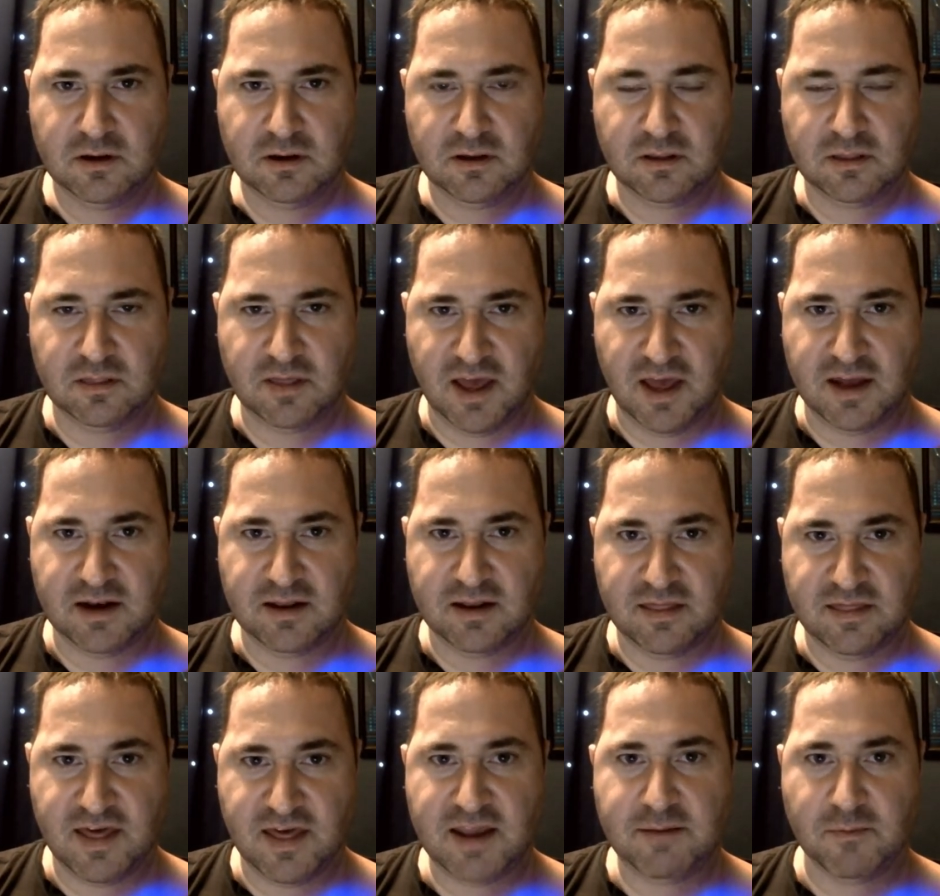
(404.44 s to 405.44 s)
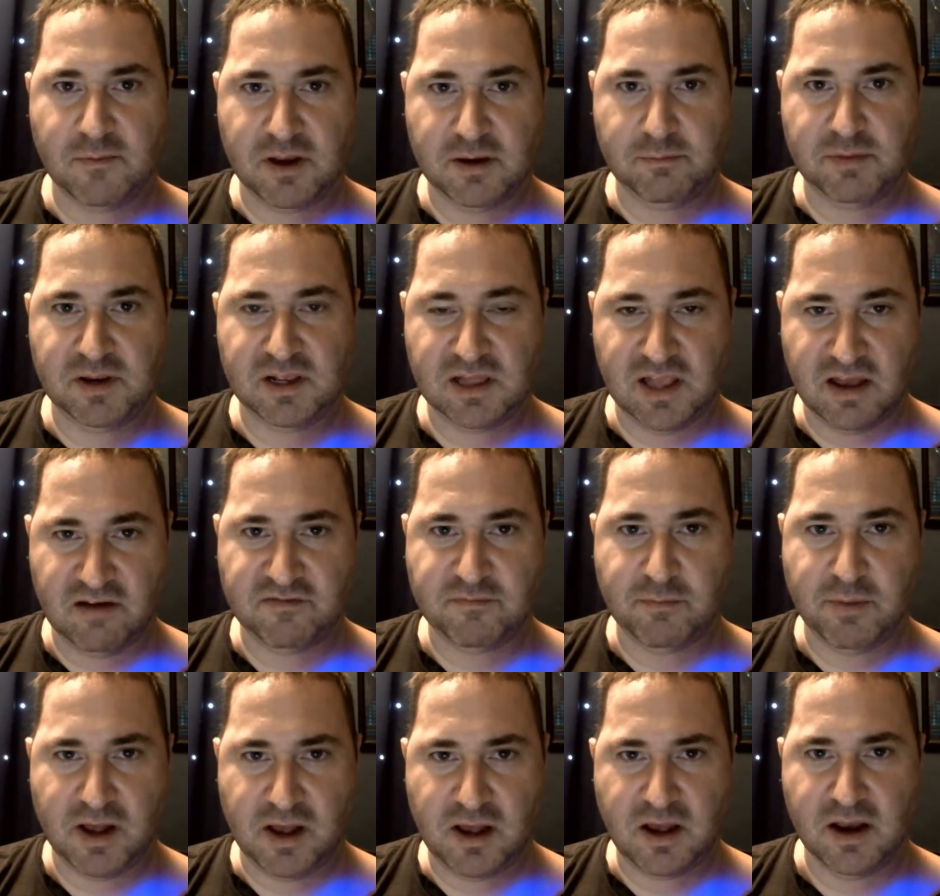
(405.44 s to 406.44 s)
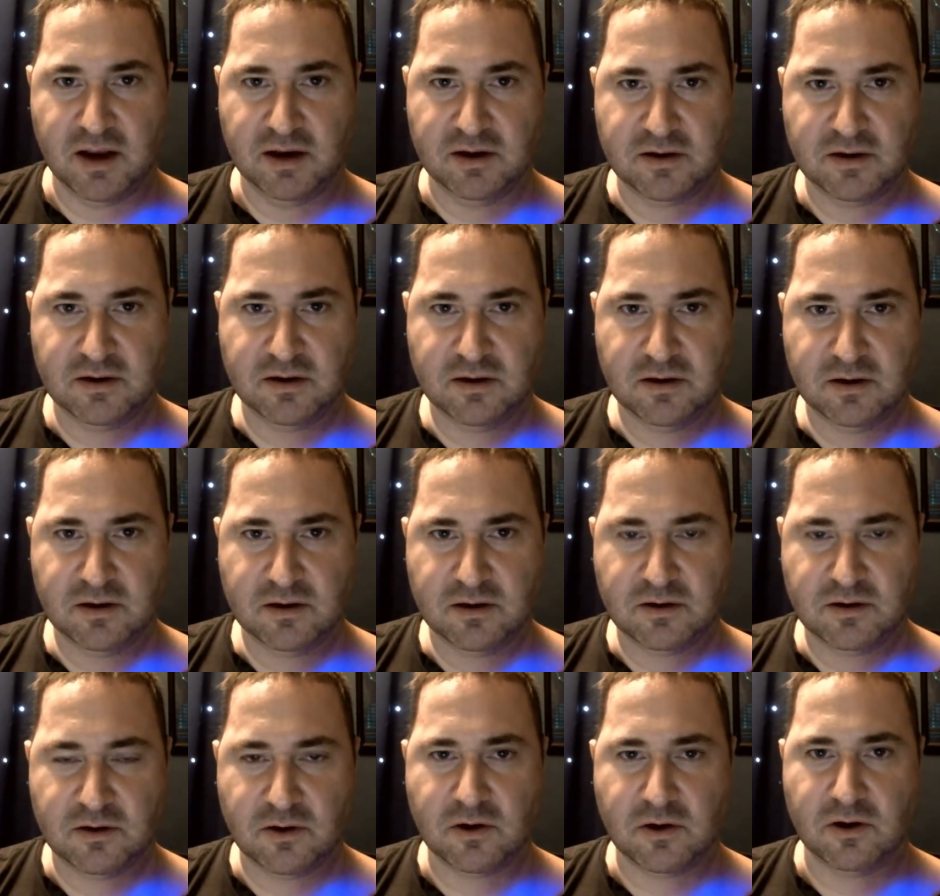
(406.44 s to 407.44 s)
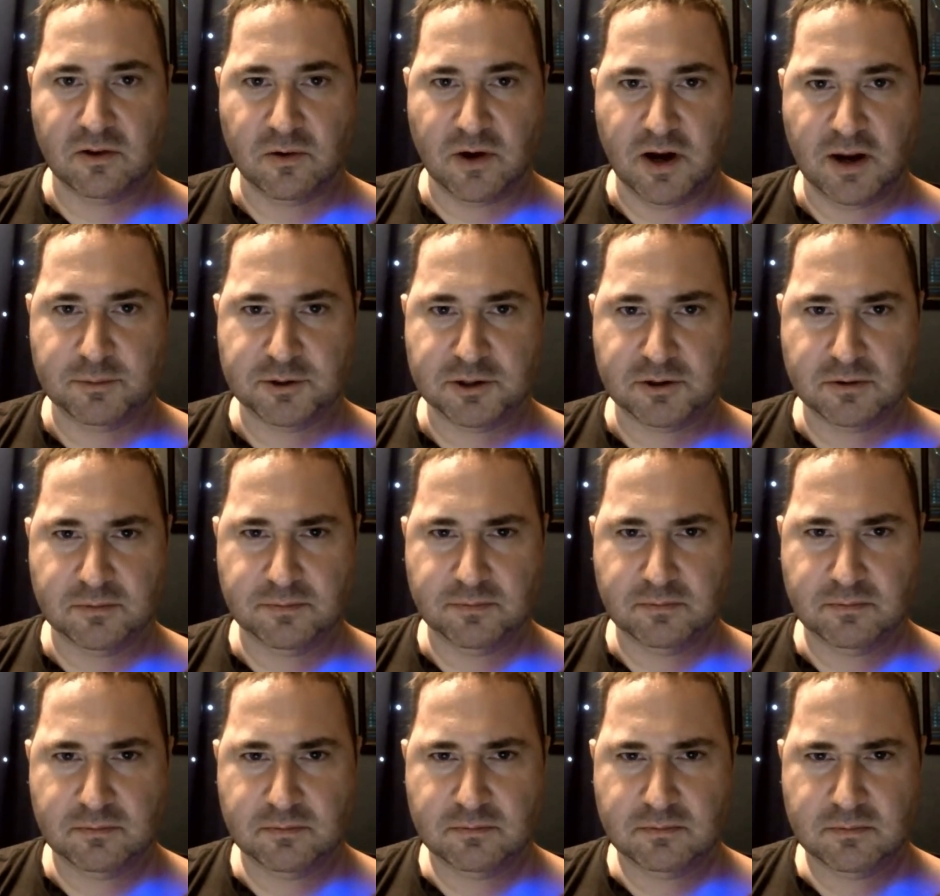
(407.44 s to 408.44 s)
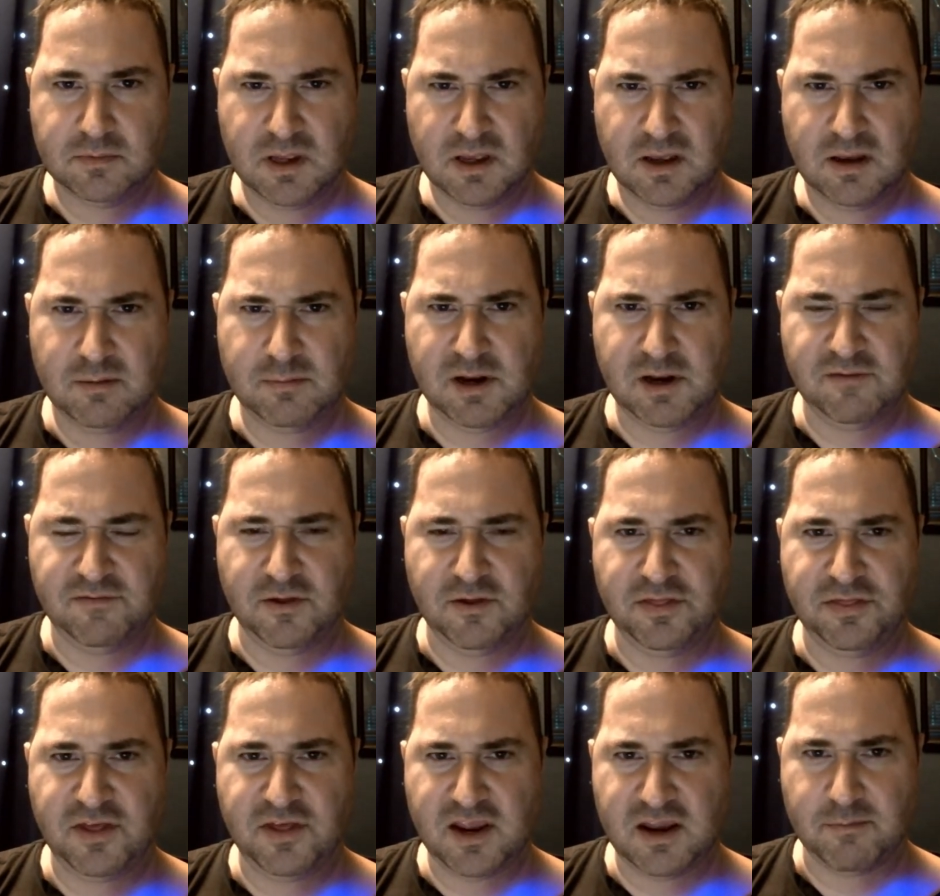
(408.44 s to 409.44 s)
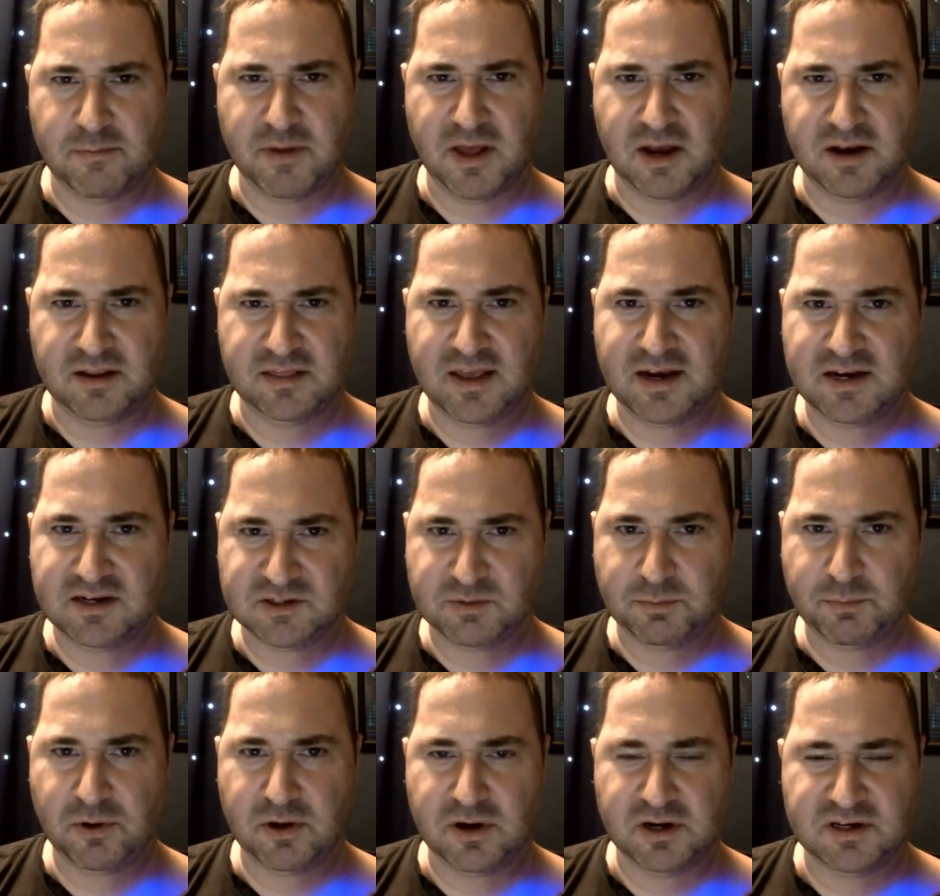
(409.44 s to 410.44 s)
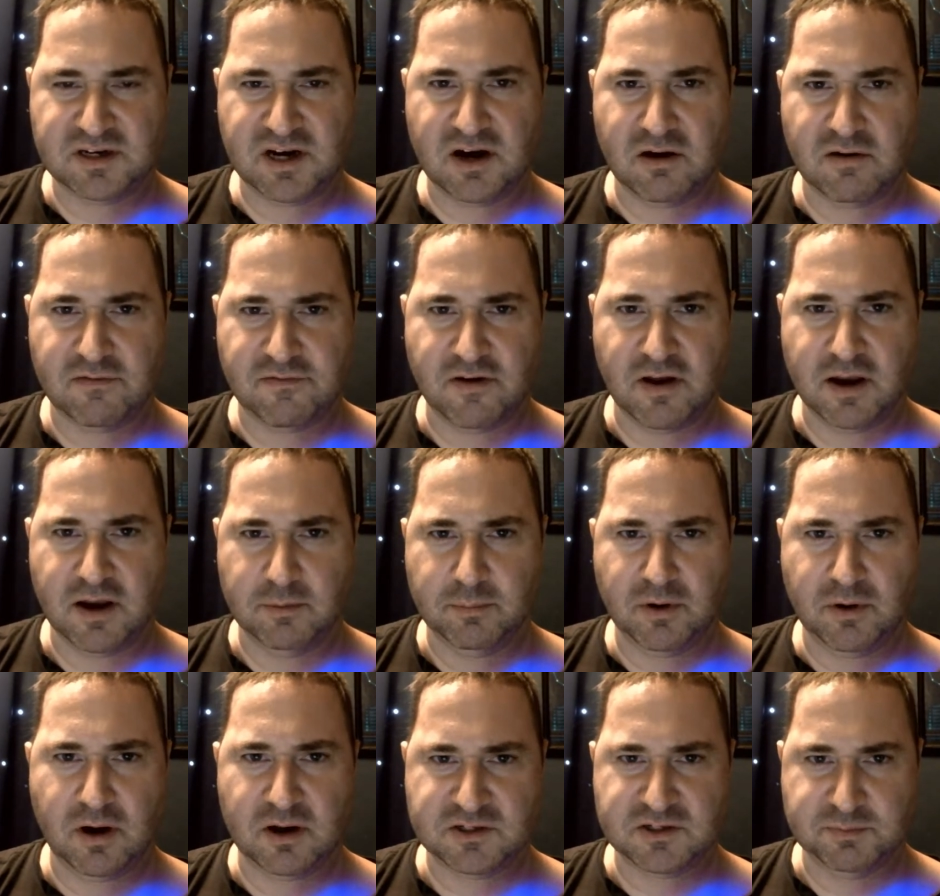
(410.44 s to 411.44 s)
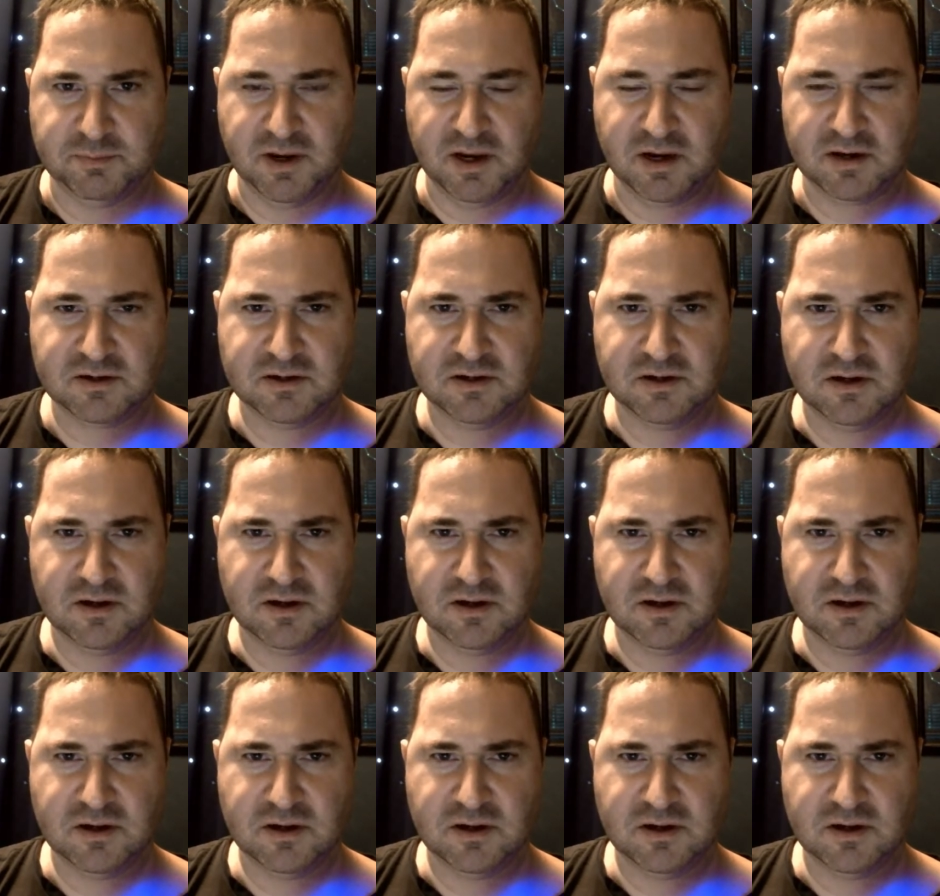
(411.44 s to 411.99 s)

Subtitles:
that they might be left behind during the rapture. I mean, if you think about it, that is a pretty terrifying prospect.